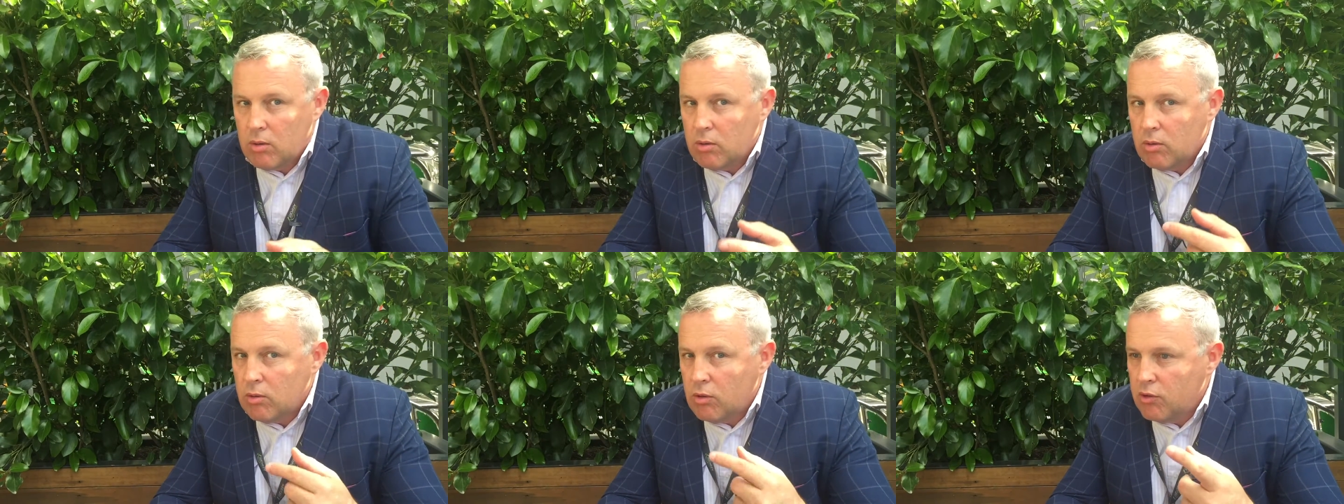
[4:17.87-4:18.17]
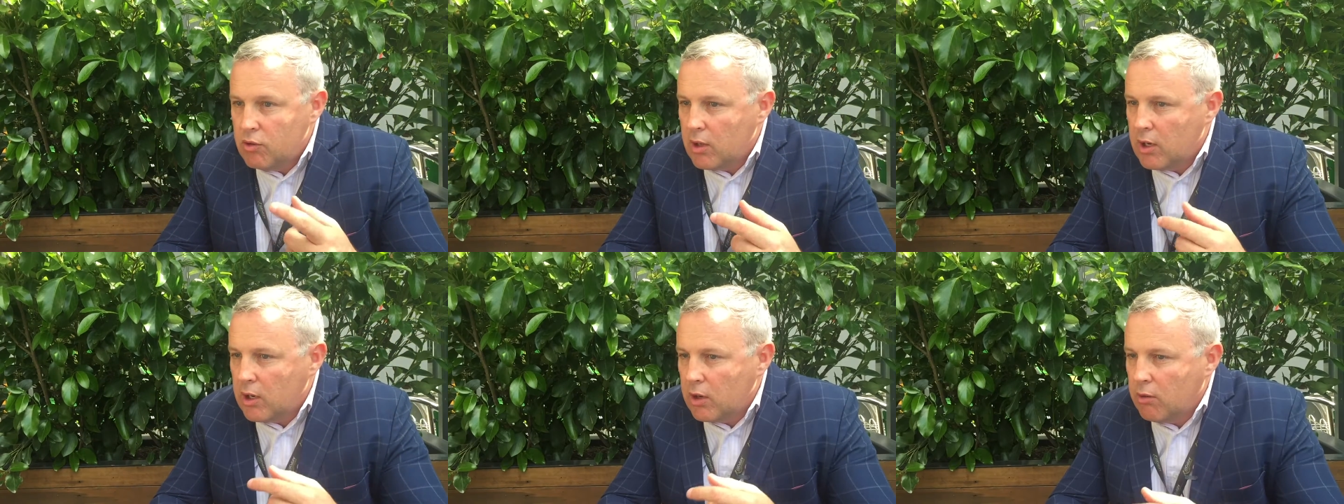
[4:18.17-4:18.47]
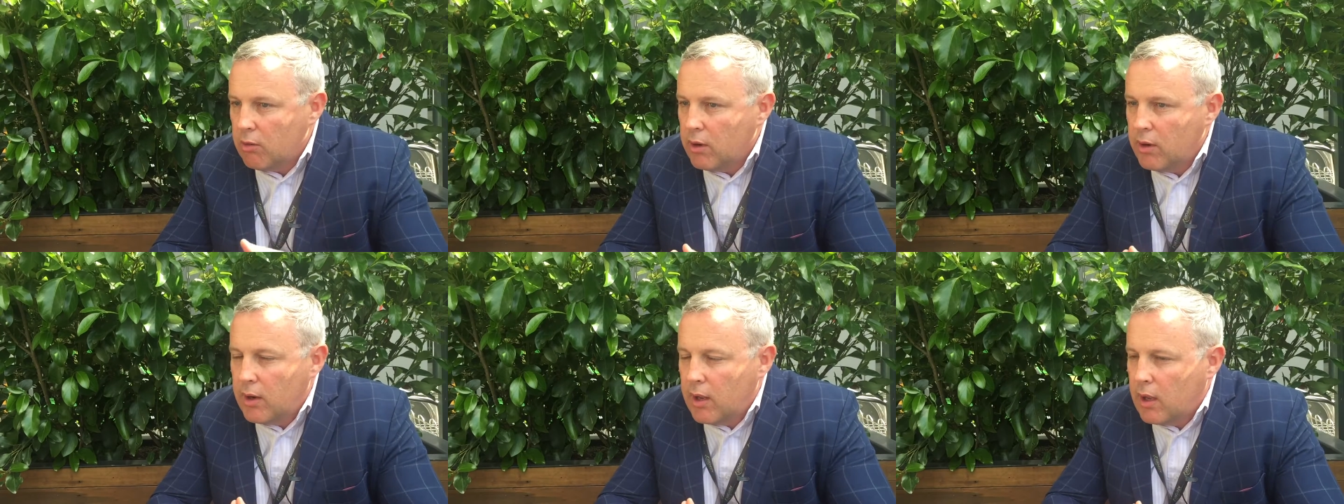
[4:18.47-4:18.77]
New Zealand
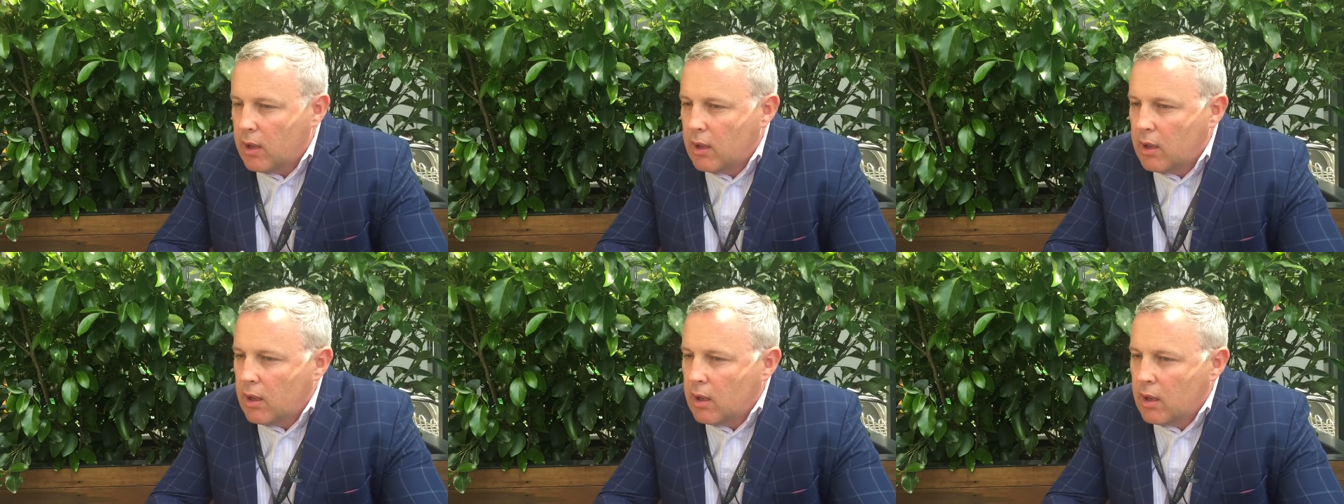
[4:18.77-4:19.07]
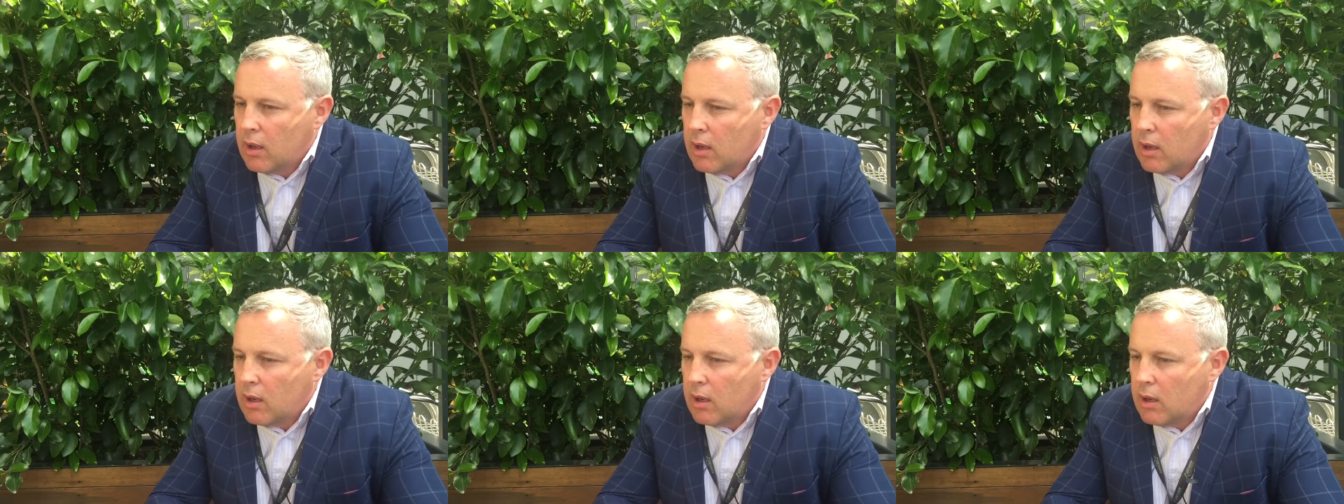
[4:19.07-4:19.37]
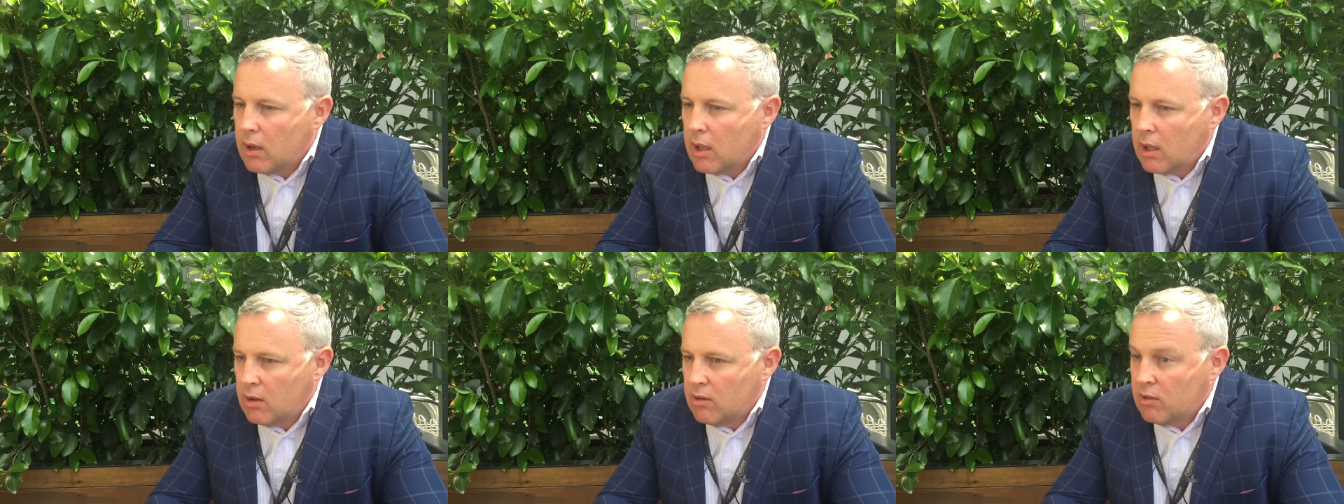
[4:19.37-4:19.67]
grid
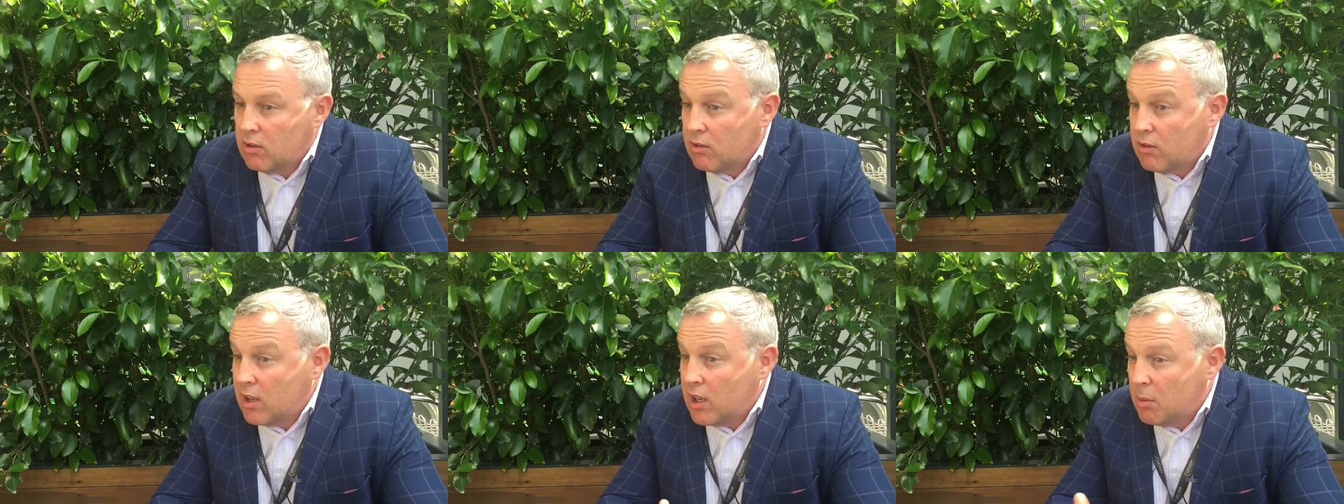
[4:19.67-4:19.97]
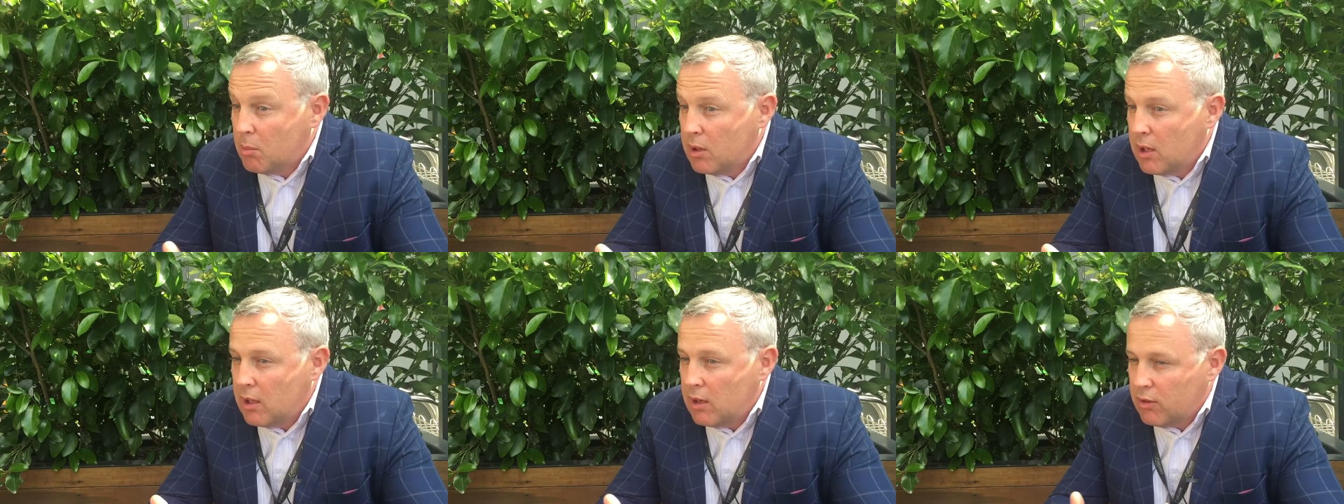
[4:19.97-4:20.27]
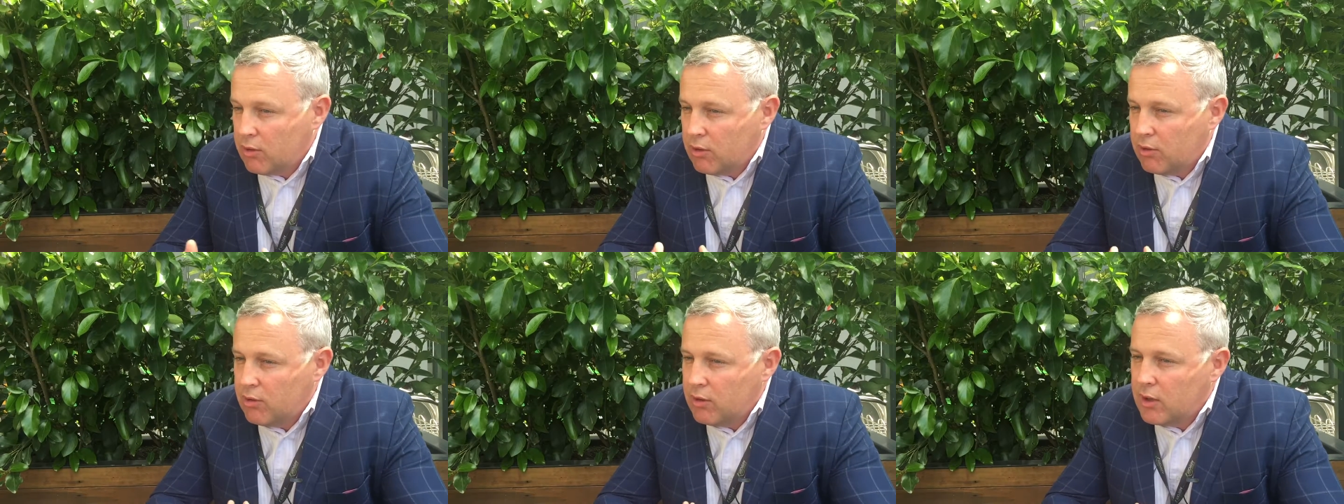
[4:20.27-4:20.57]
sustainable
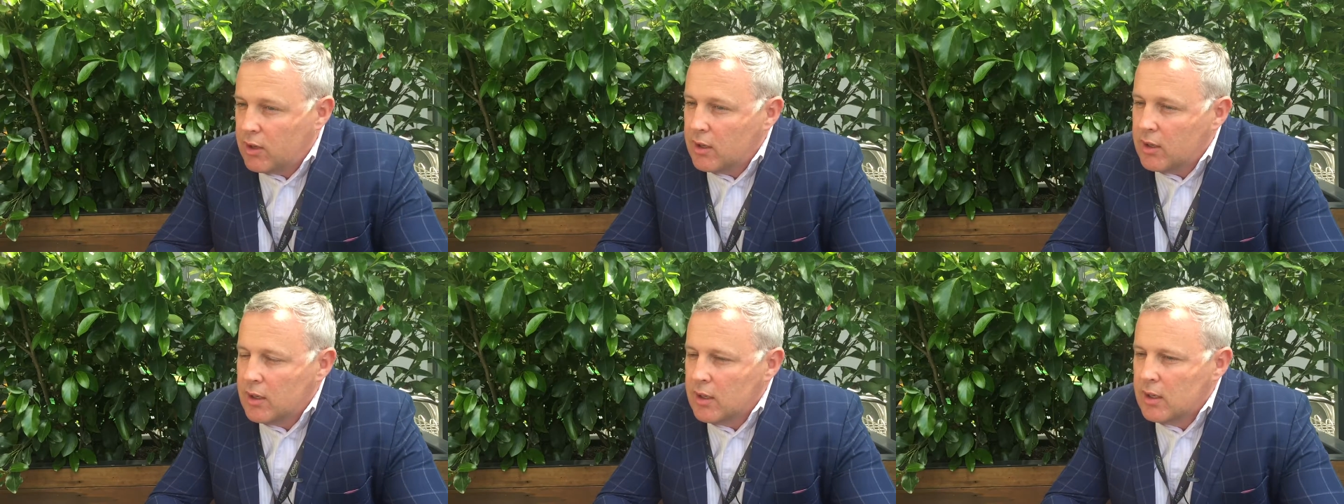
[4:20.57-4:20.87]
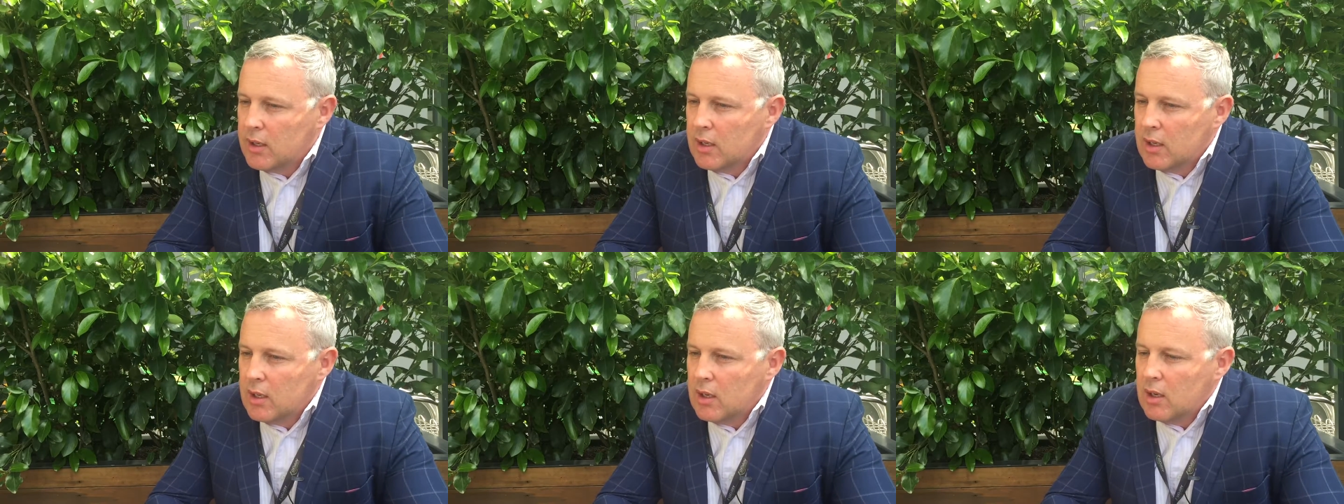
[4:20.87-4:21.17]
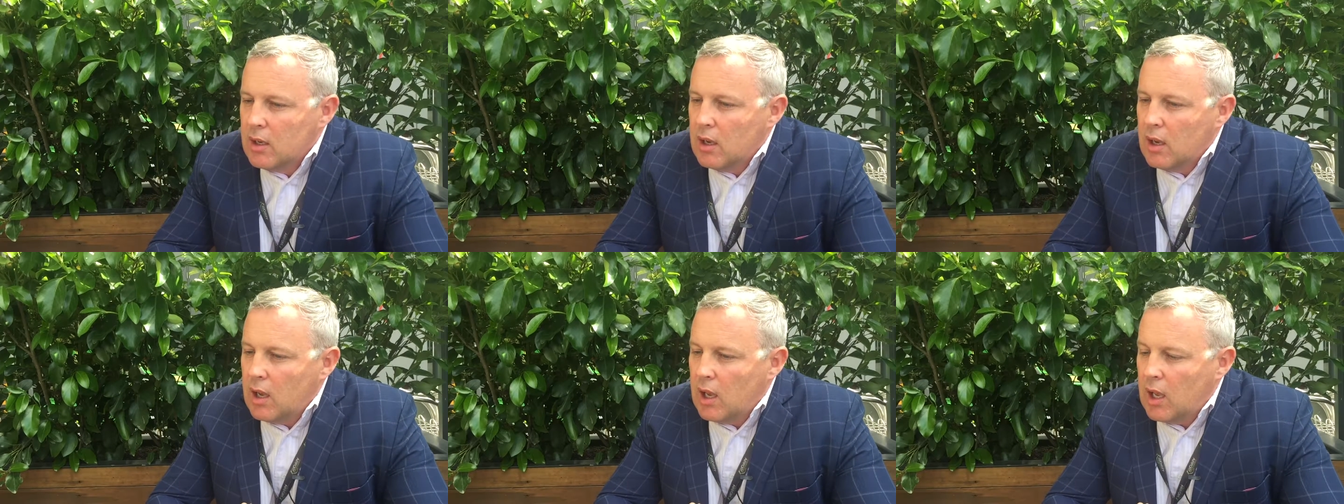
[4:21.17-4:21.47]
electricity,
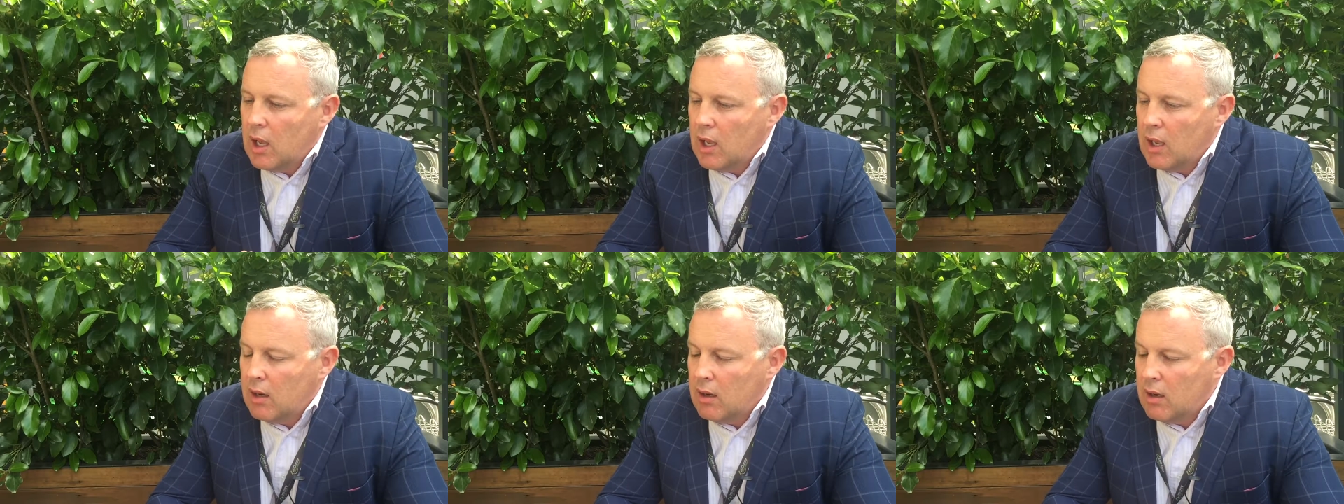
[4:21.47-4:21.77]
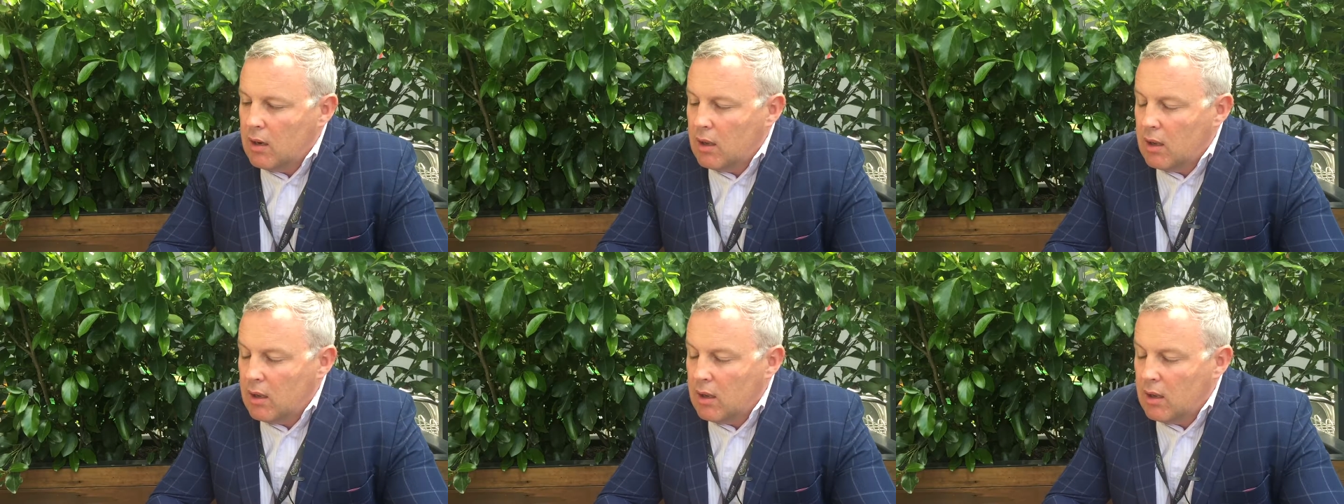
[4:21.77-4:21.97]
and